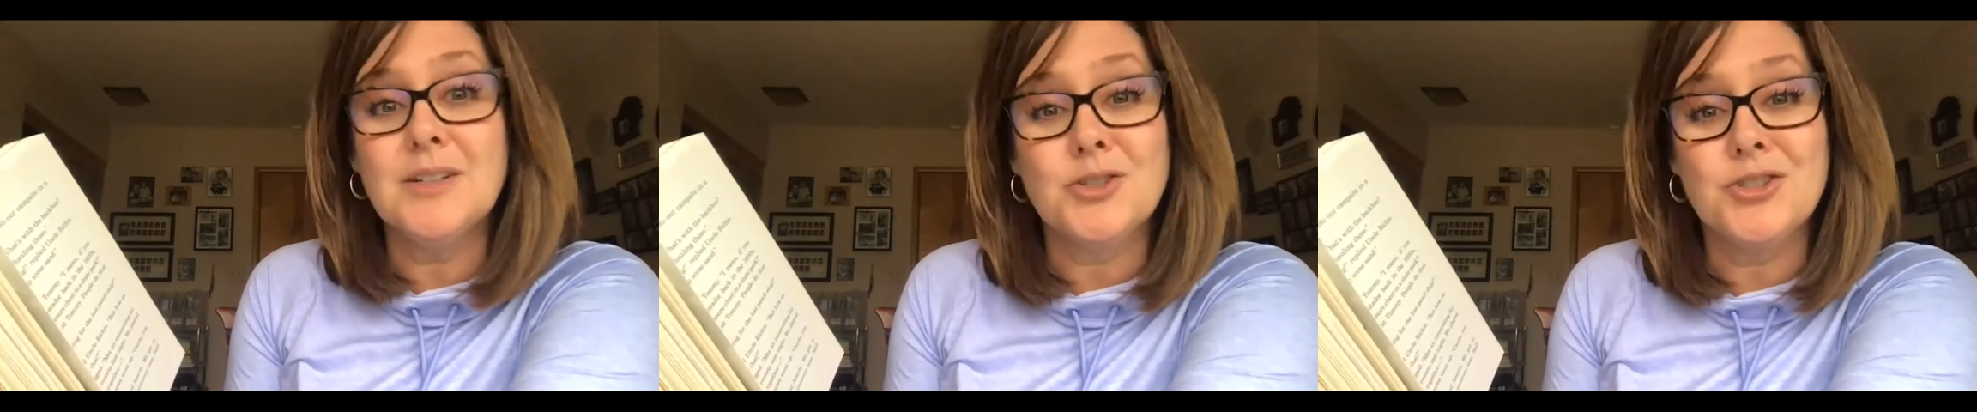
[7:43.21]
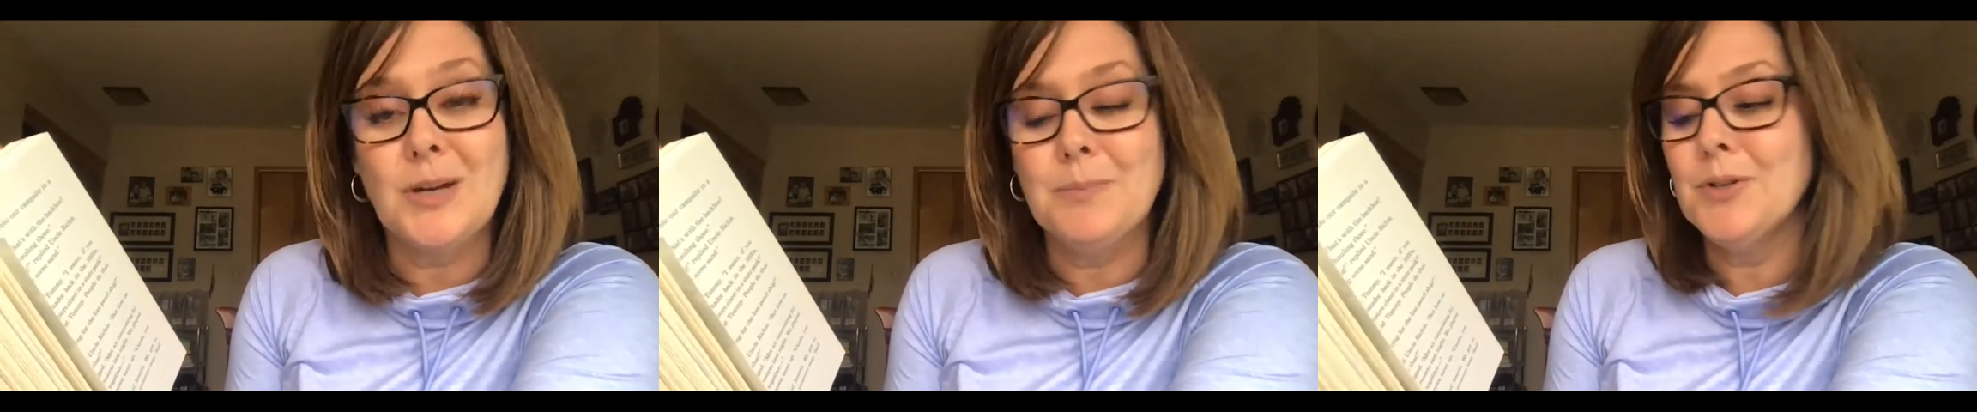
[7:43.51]

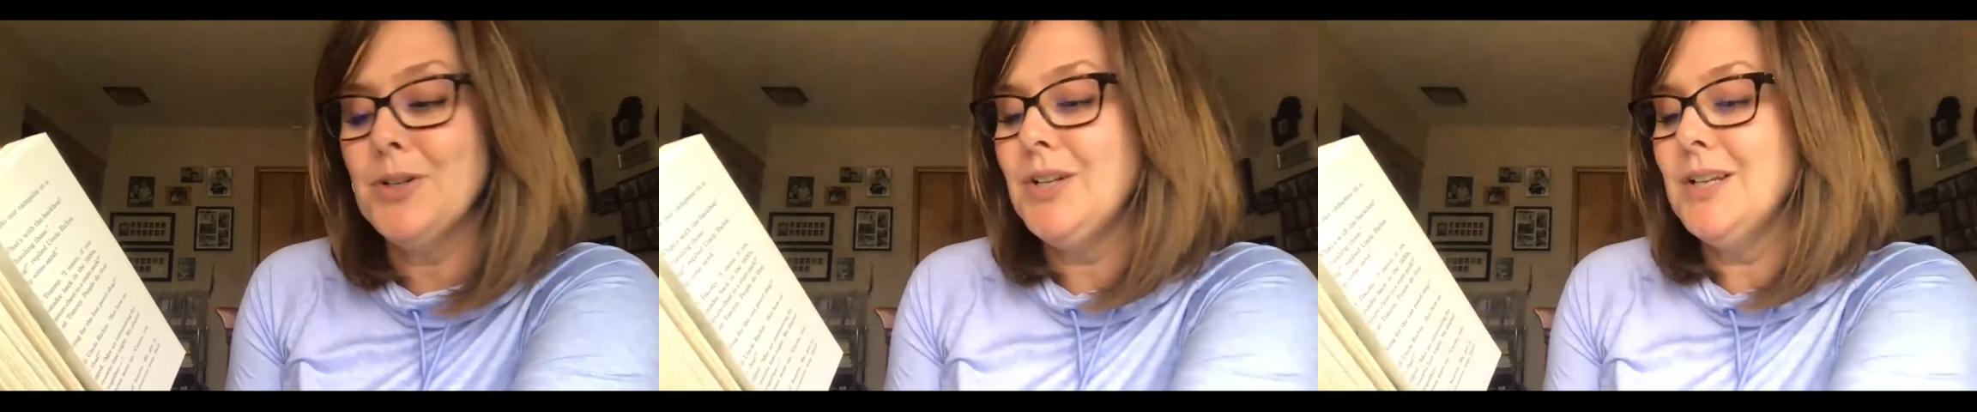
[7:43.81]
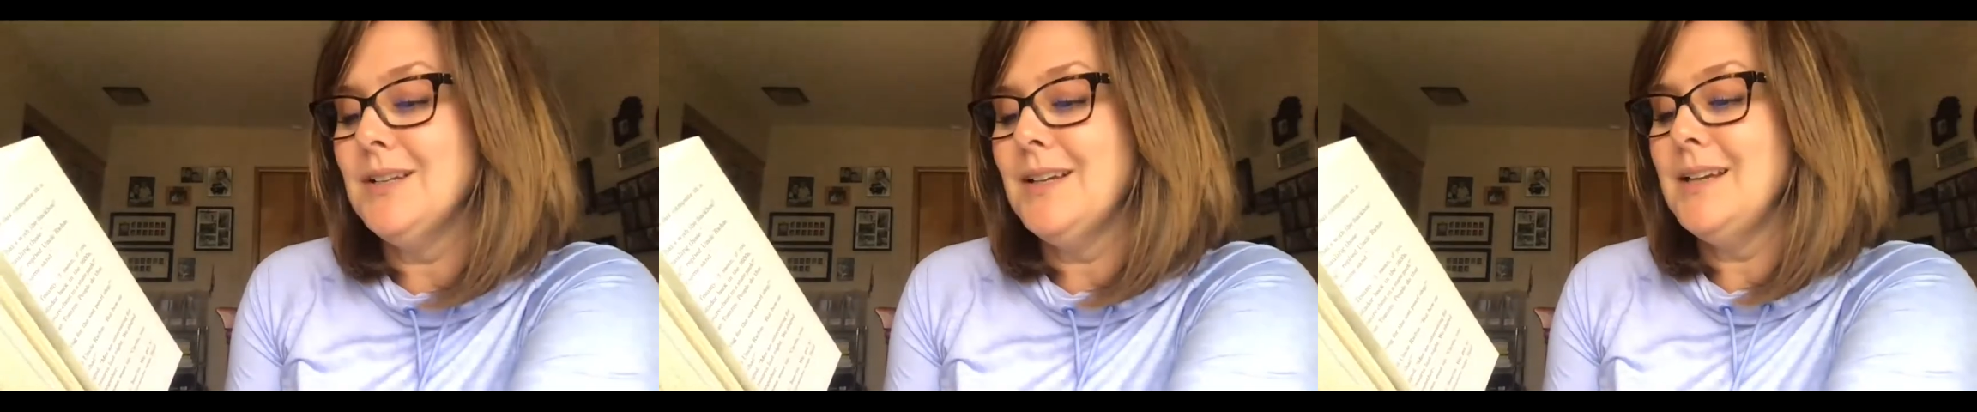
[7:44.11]
shepherd?"
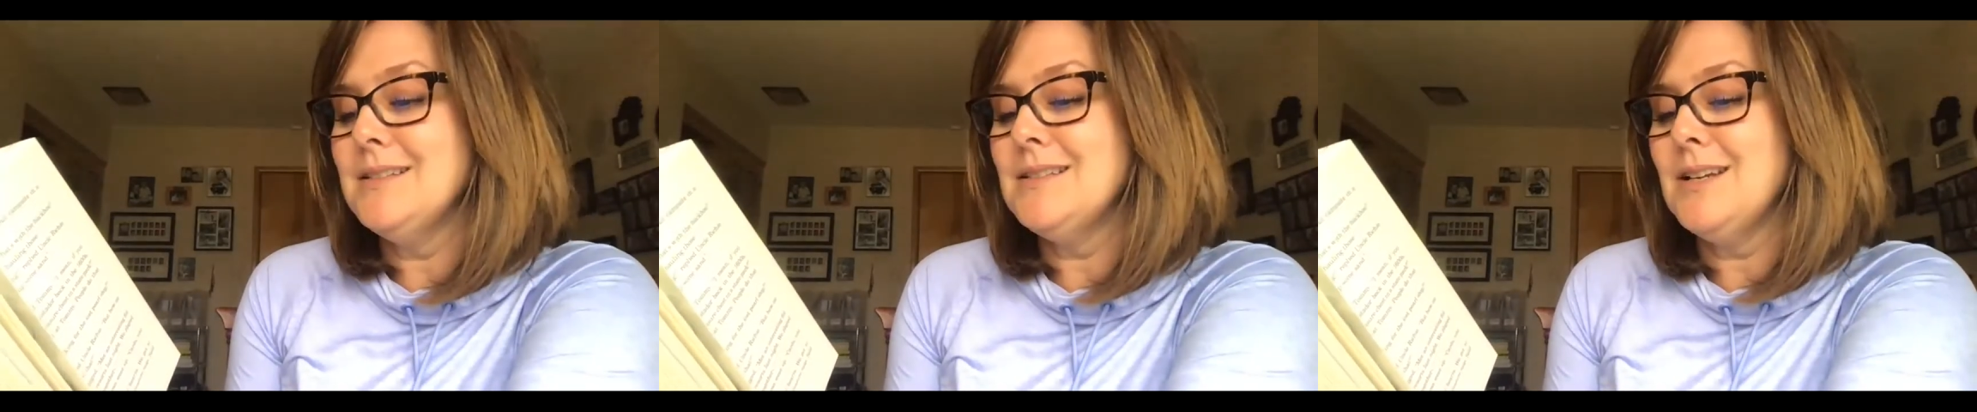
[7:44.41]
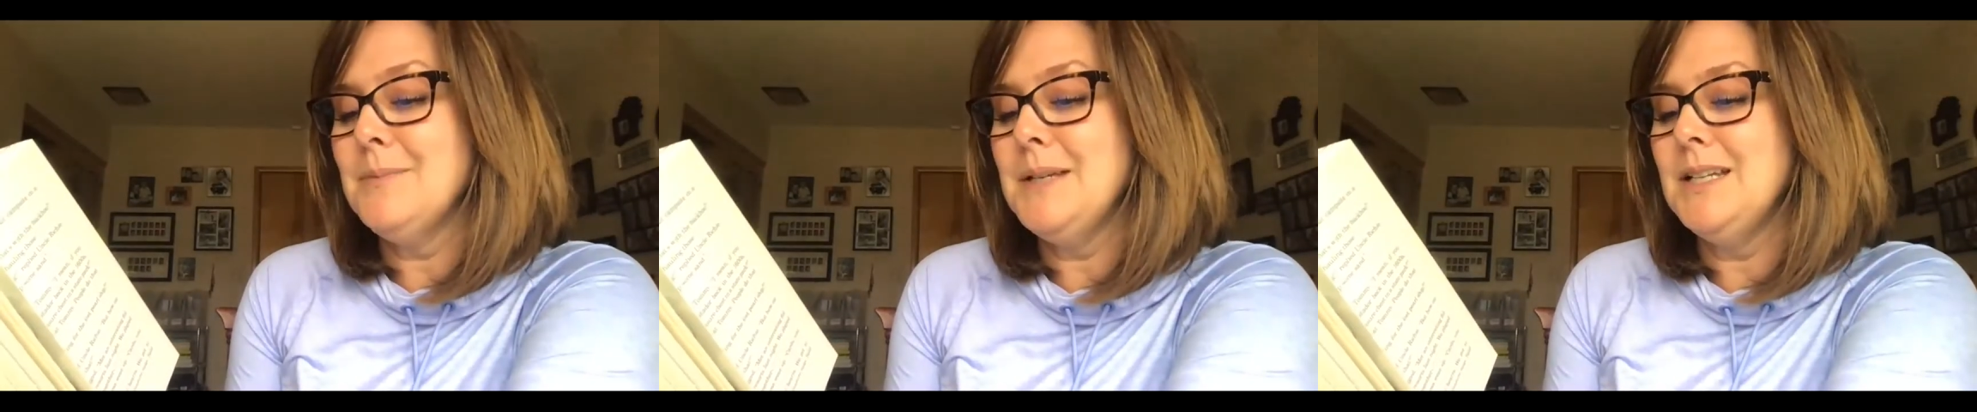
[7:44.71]
asked
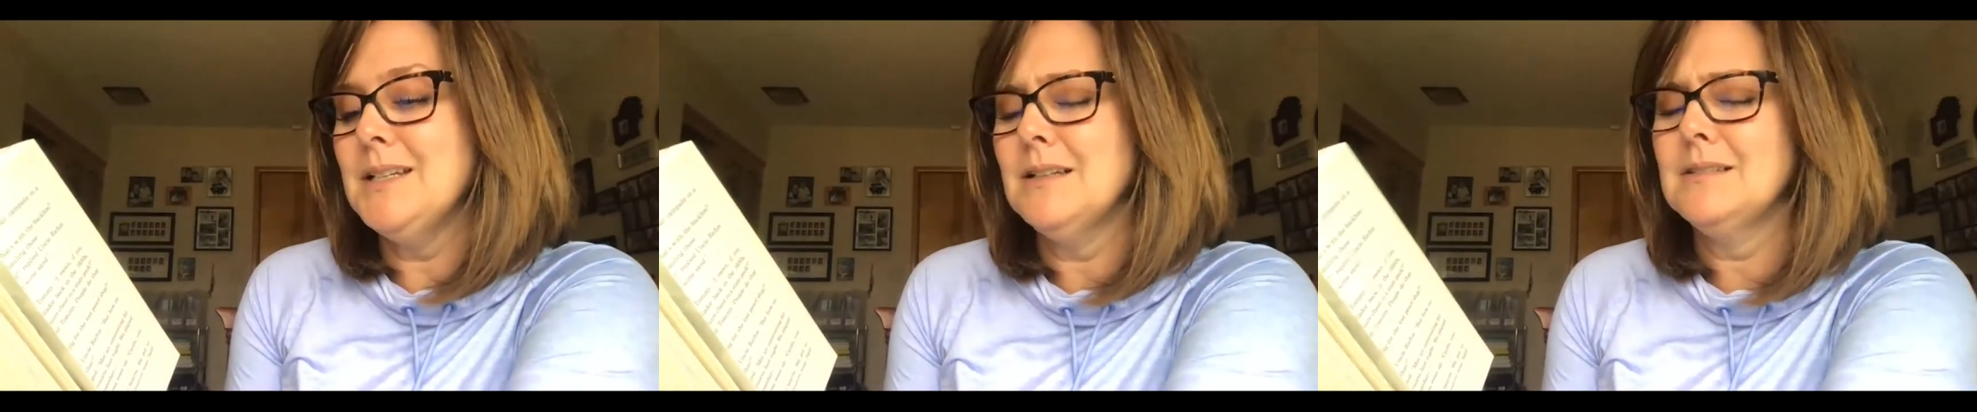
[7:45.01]
Tommy.